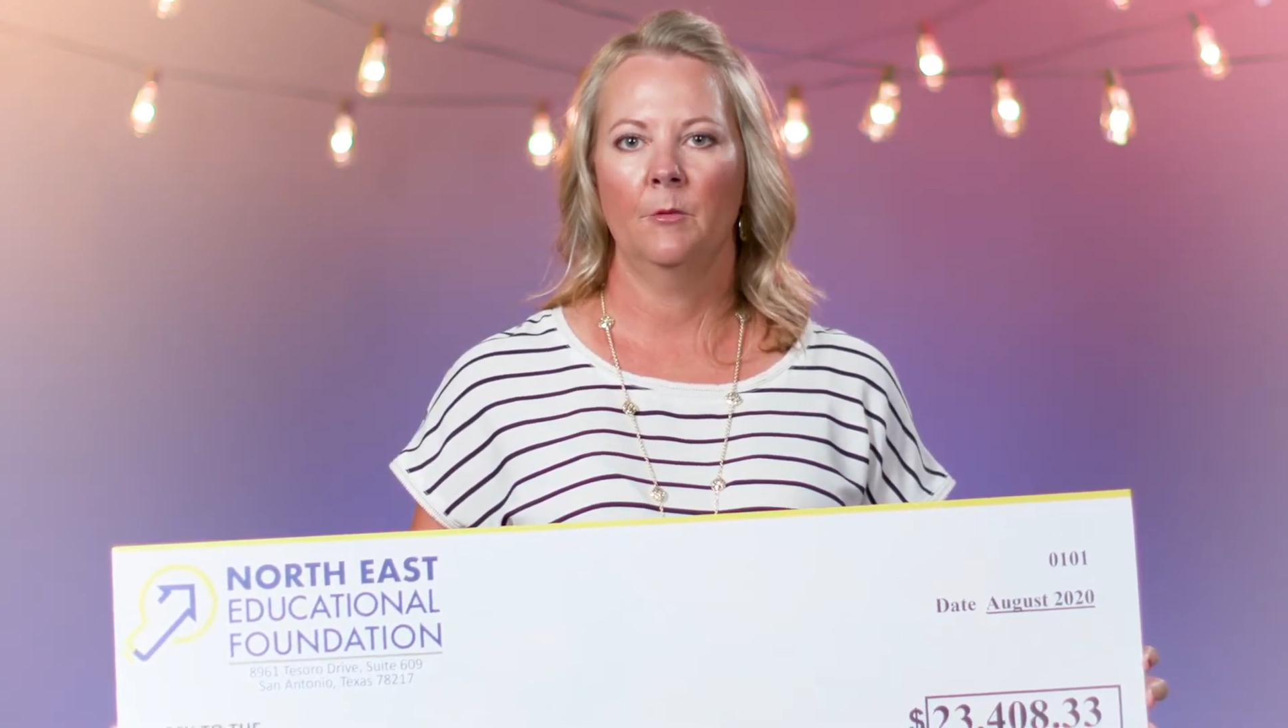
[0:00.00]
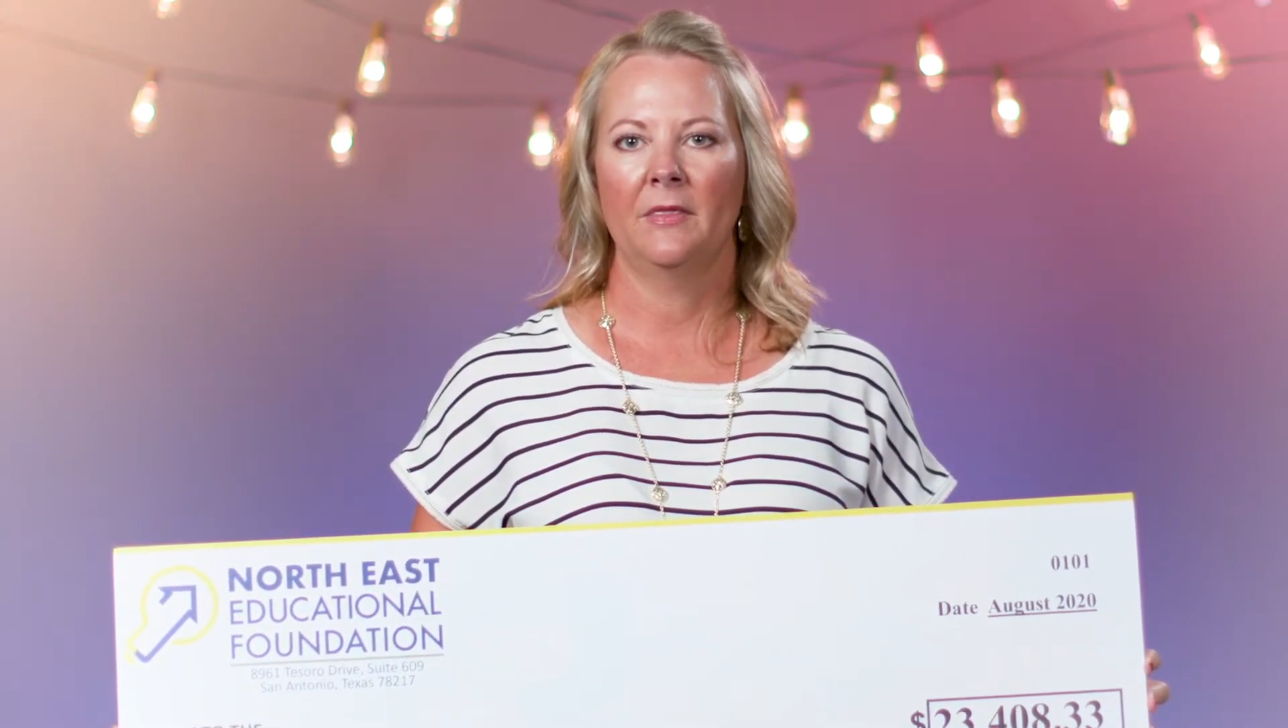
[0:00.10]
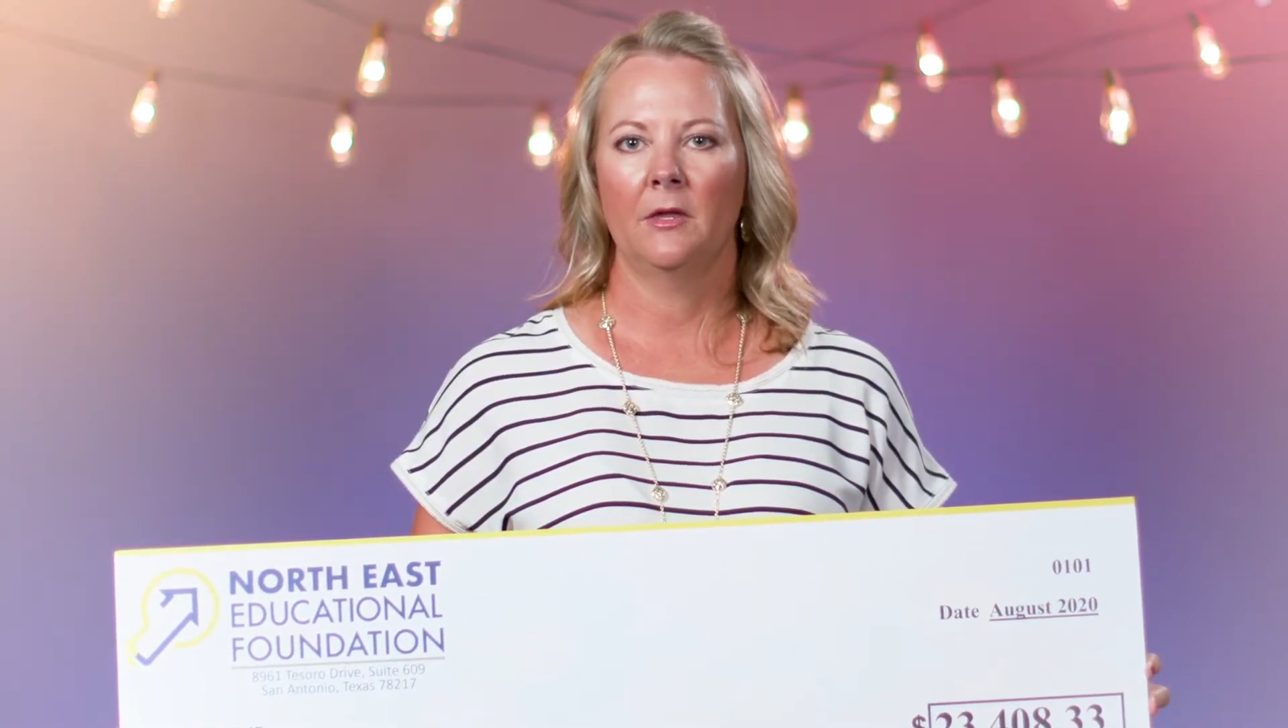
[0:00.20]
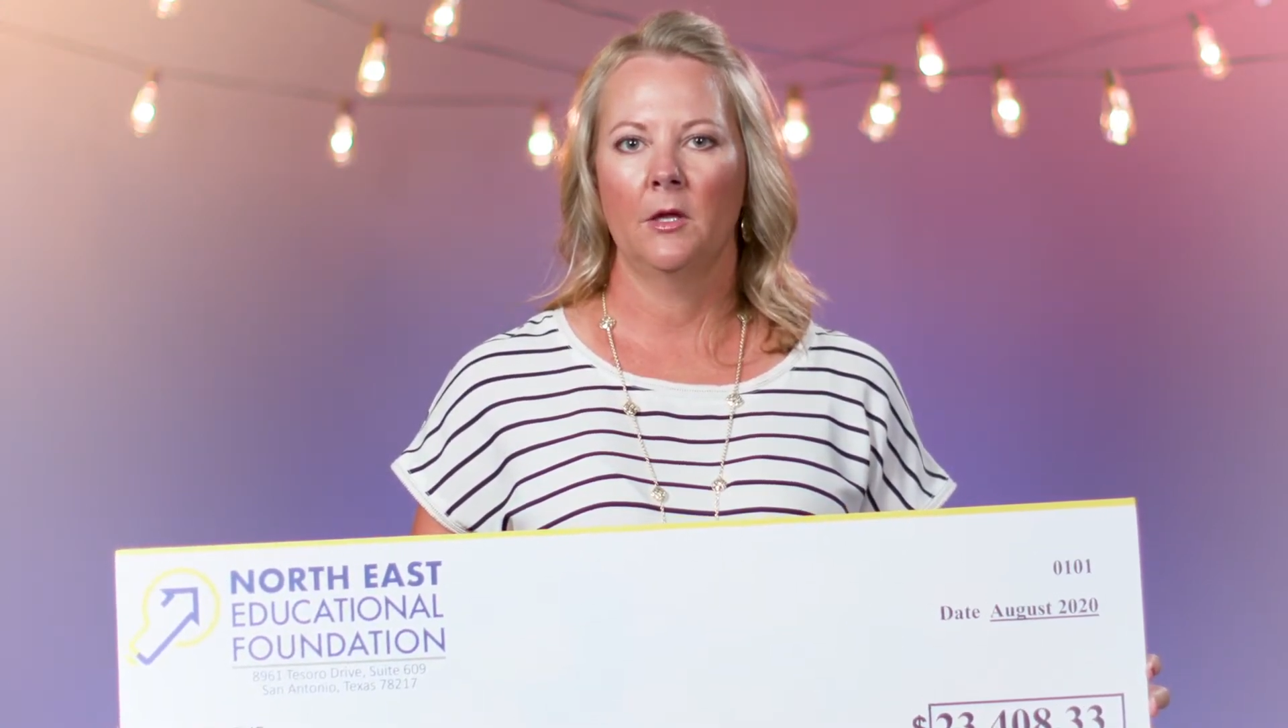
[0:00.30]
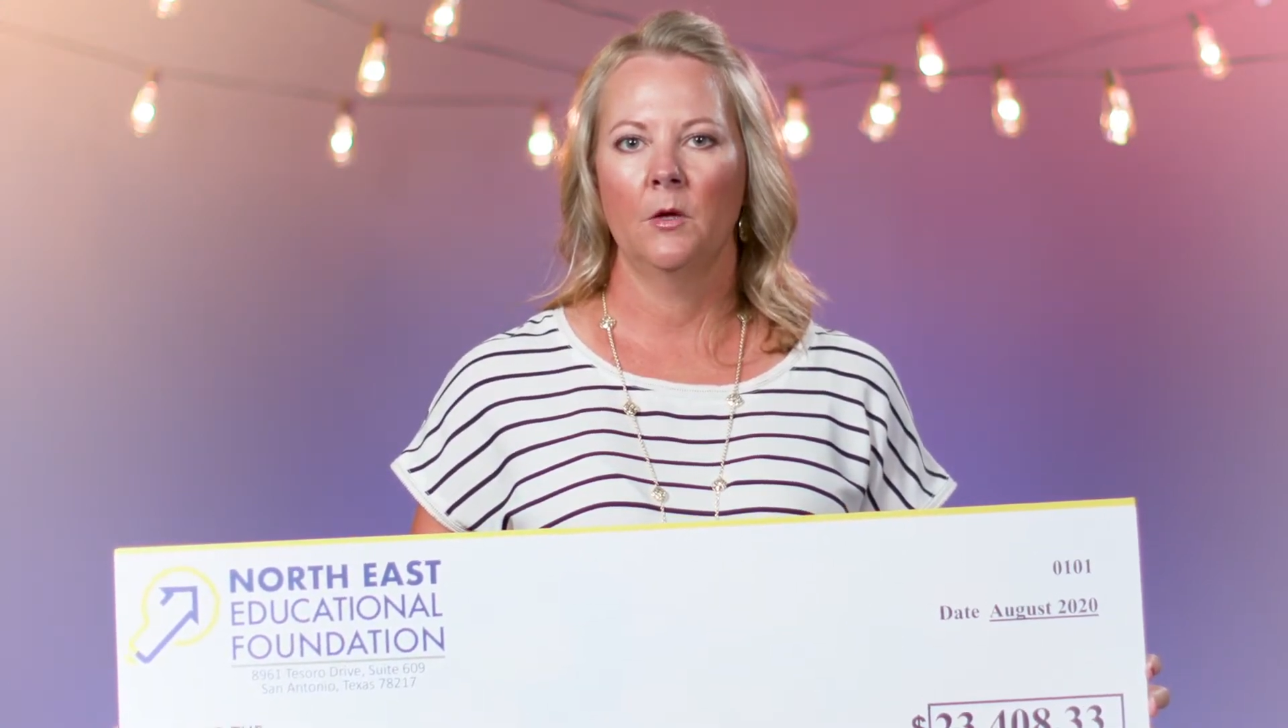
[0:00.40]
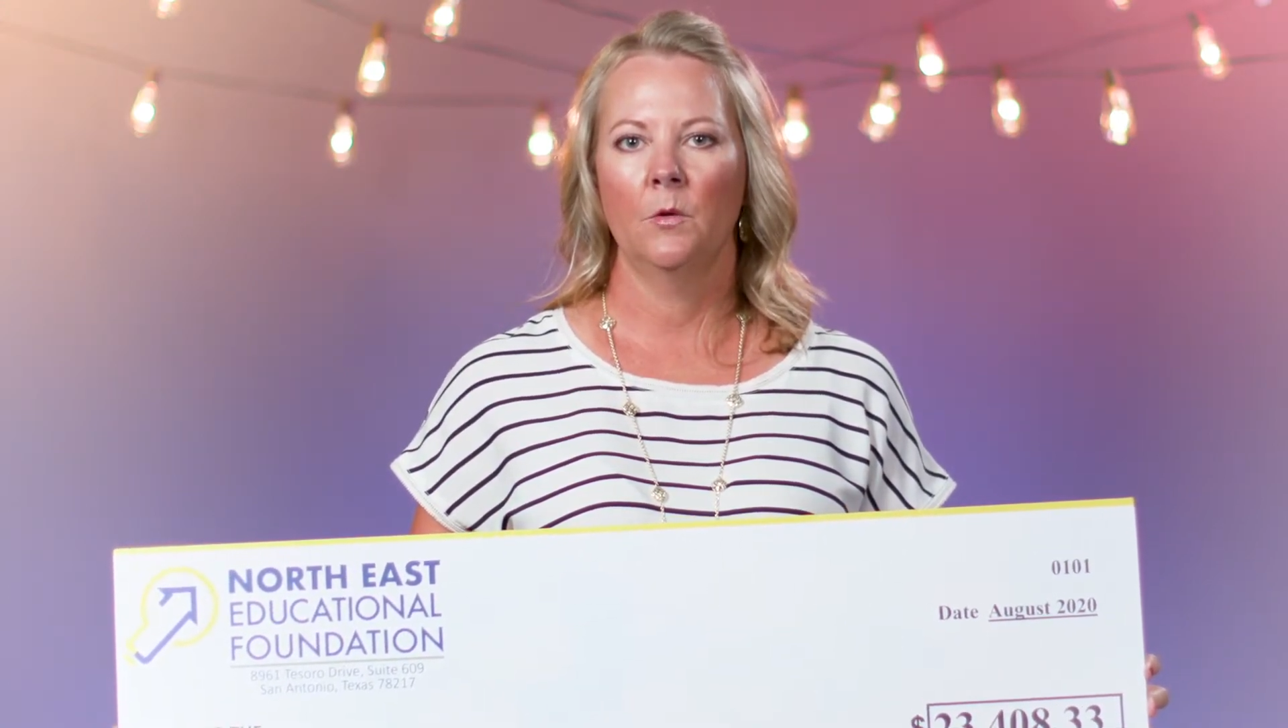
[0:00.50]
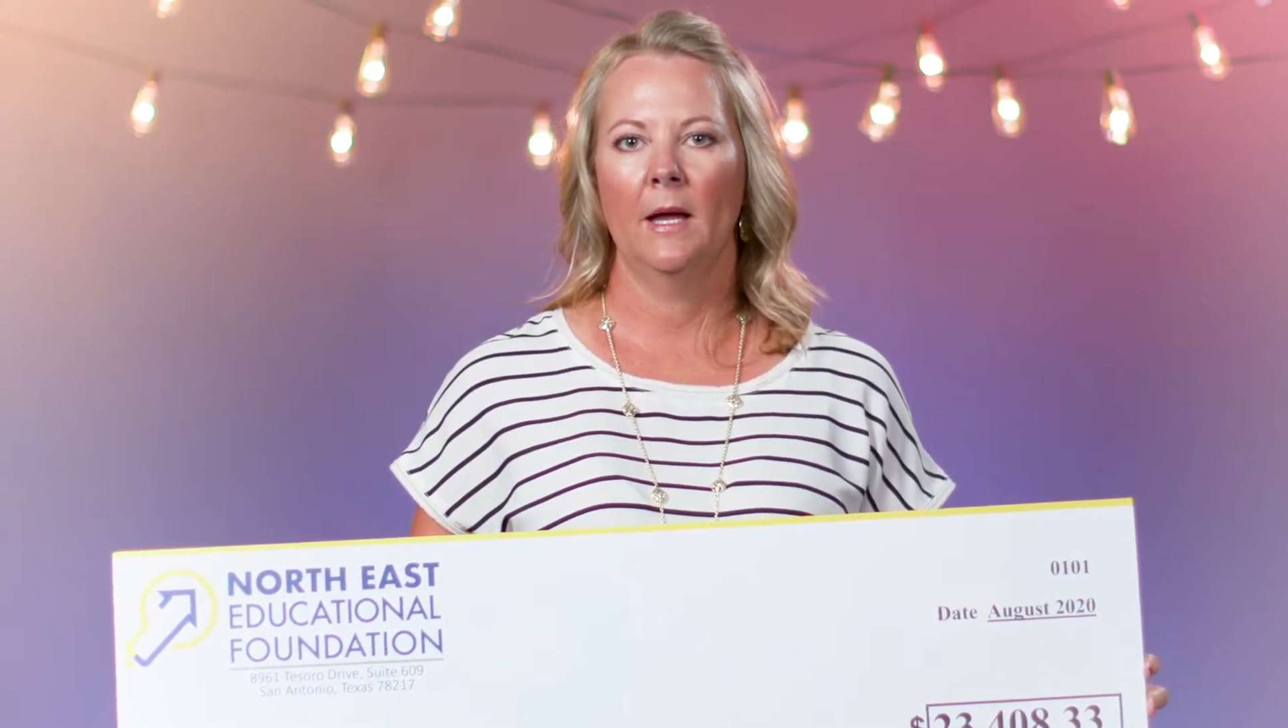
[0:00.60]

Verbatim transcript: with you